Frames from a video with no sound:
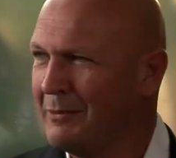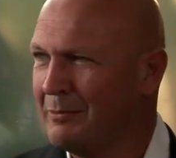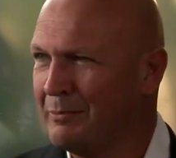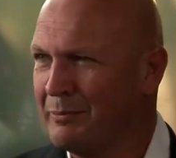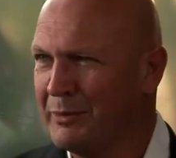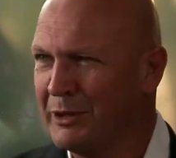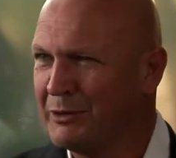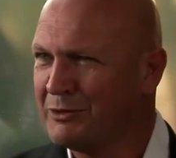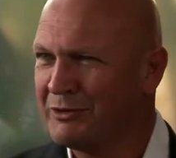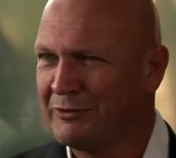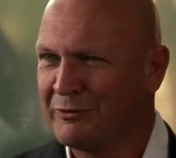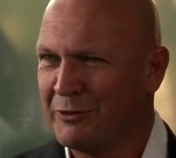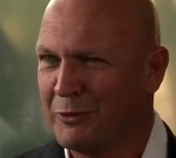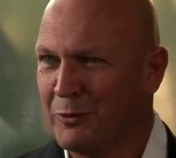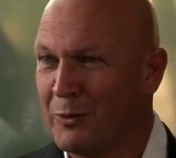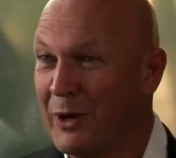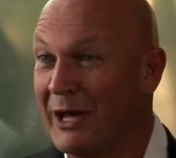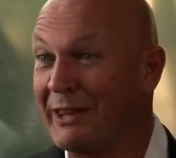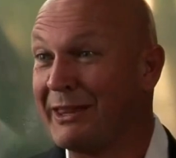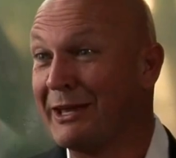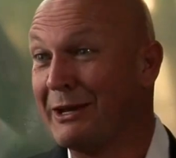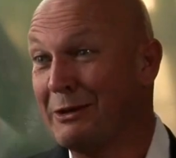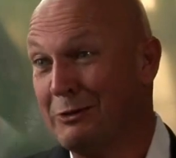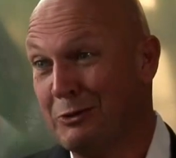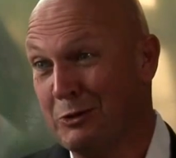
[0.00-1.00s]
beautiful
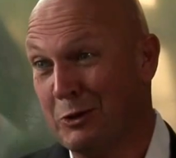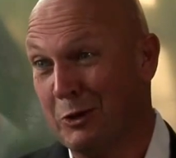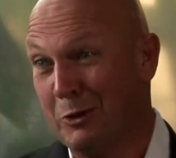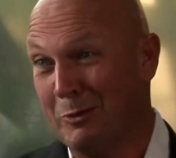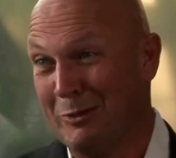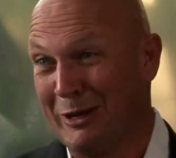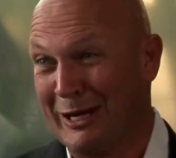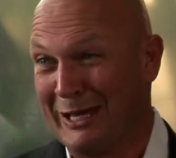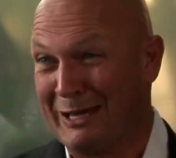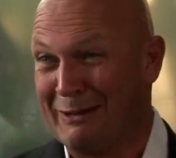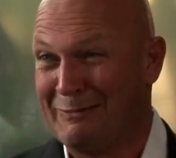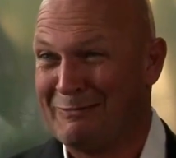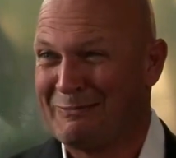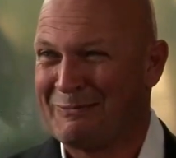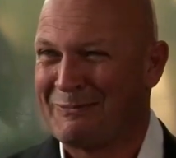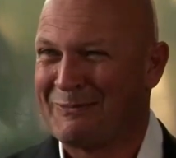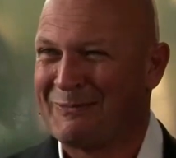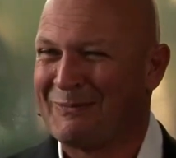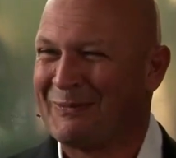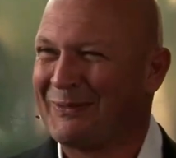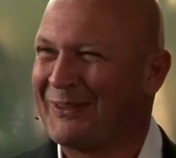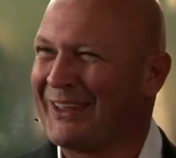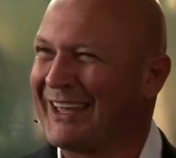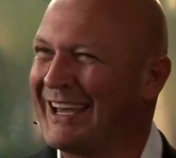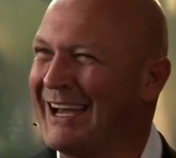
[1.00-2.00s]
weather normally.
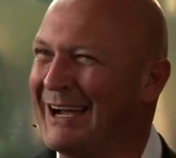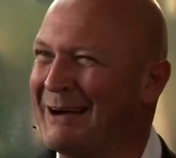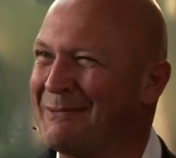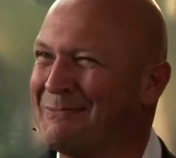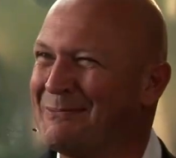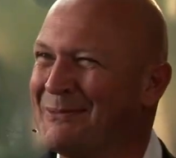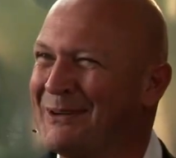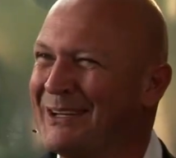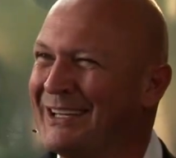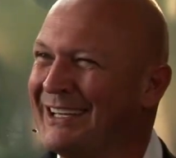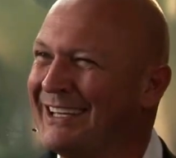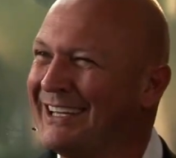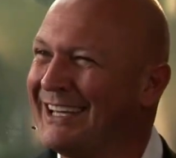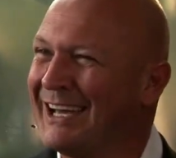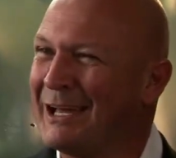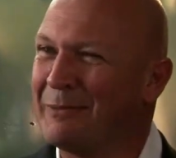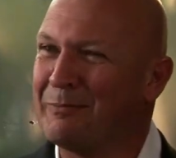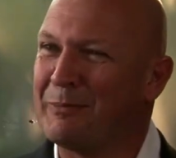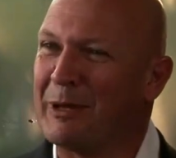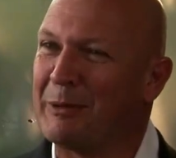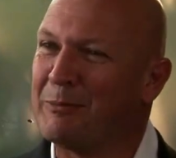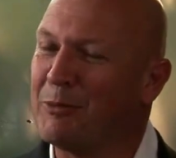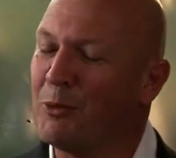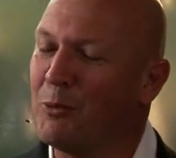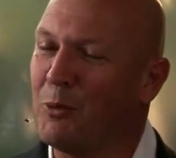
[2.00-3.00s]
And
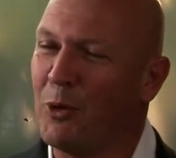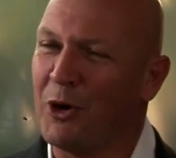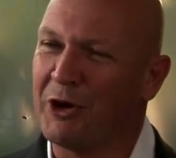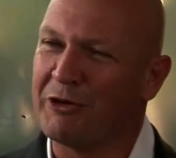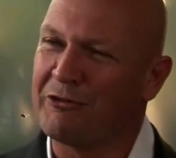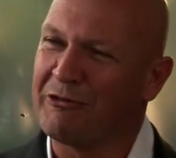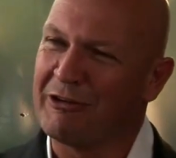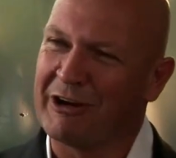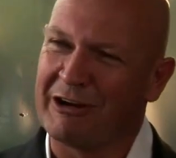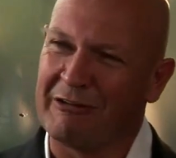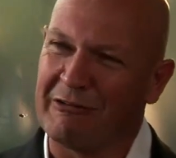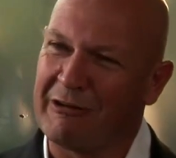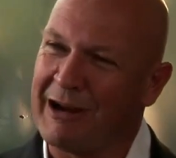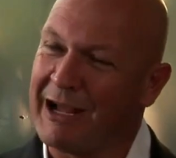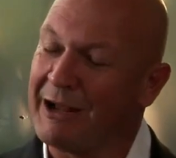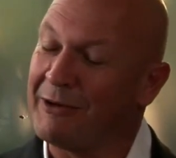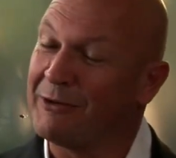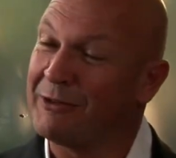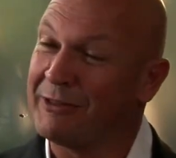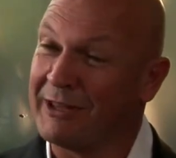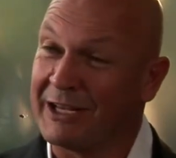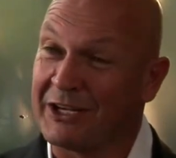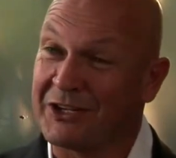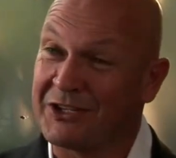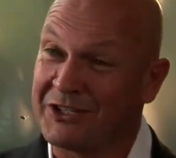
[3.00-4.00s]
people wandering around,
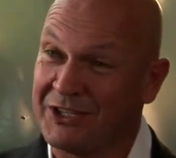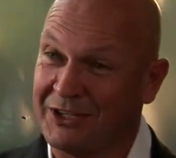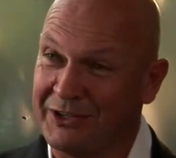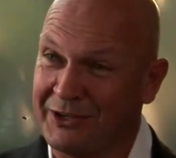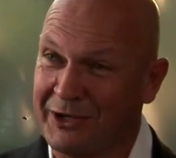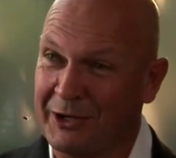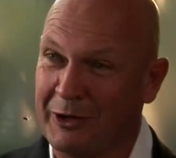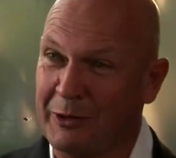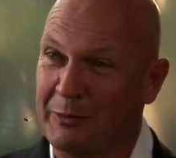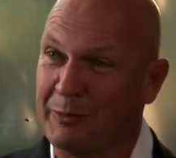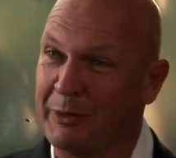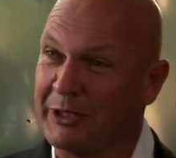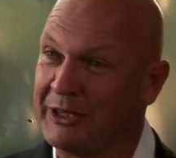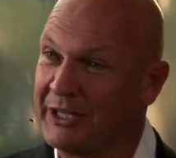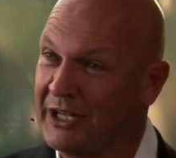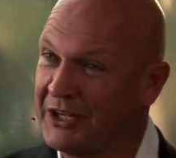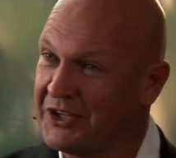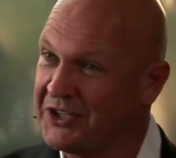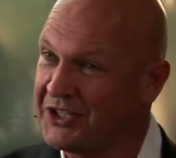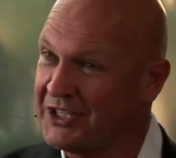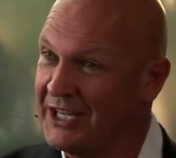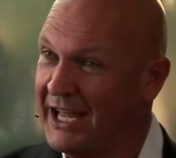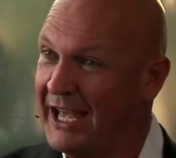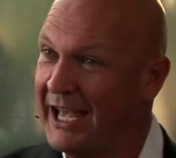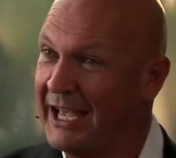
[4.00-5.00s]
things to do, but they
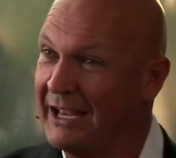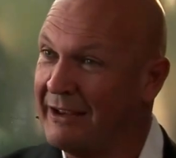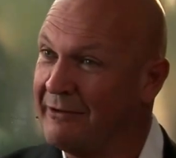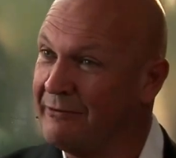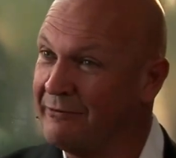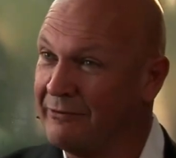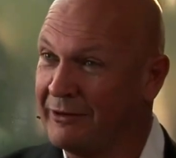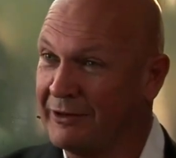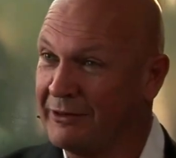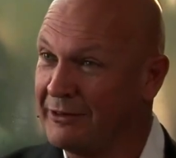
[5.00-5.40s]
stay for